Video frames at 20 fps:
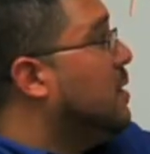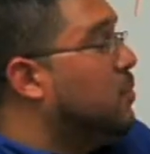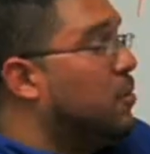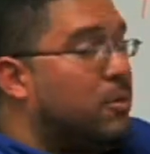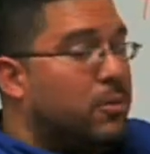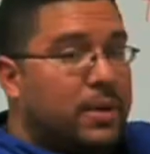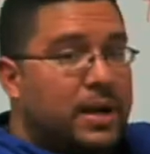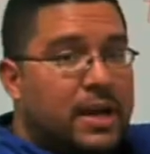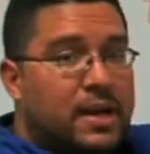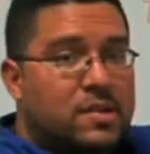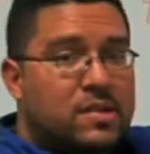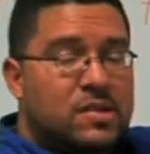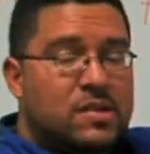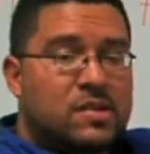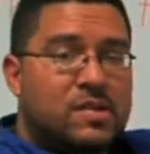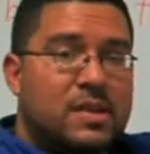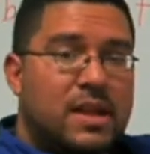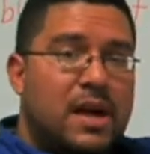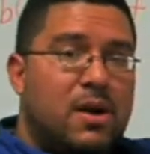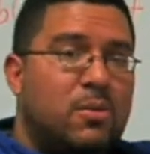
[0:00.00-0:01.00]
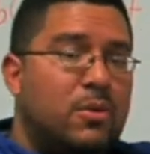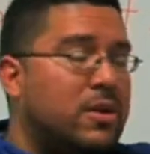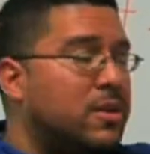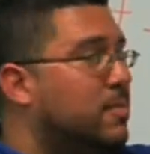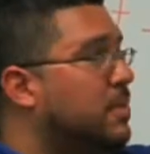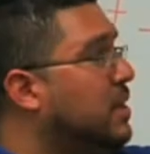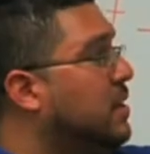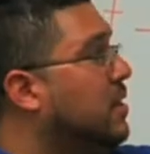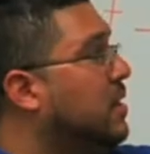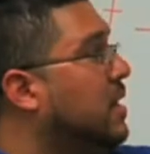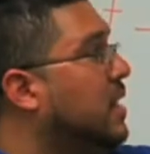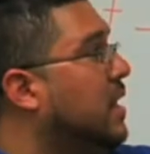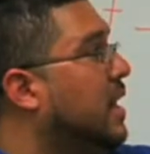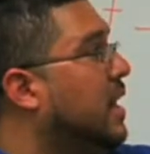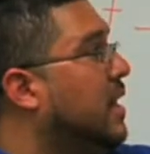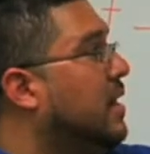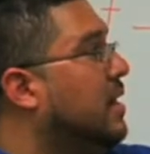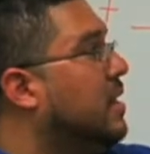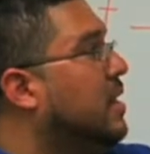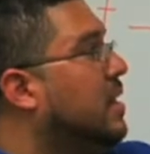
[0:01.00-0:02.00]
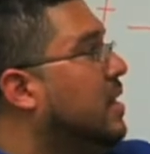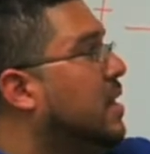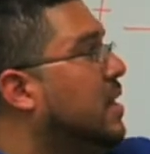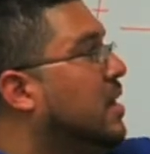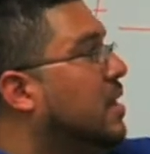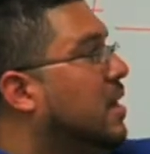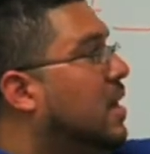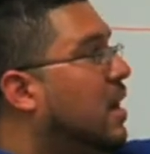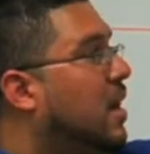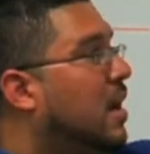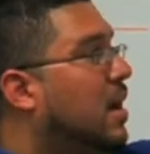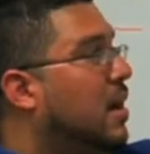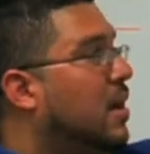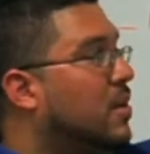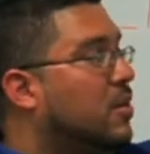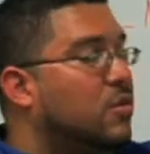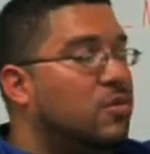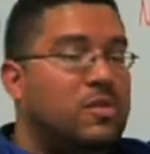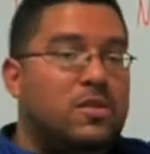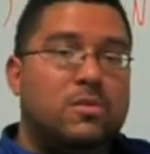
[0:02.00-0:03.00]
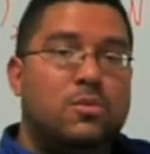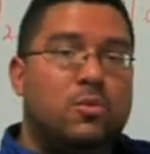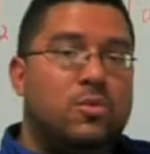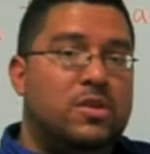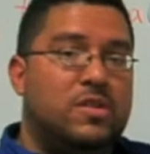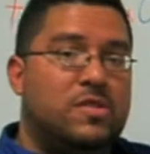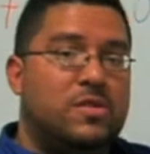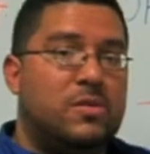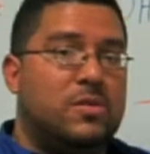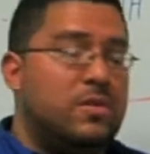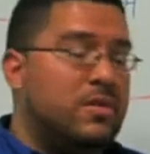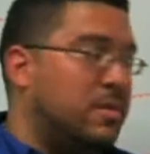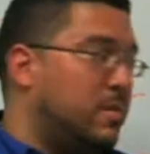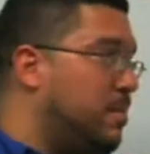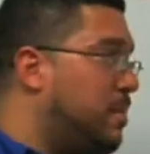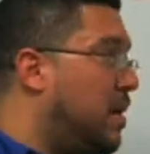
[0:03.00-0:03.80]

chemical reactions, now we're going to be looking at it using what's known as the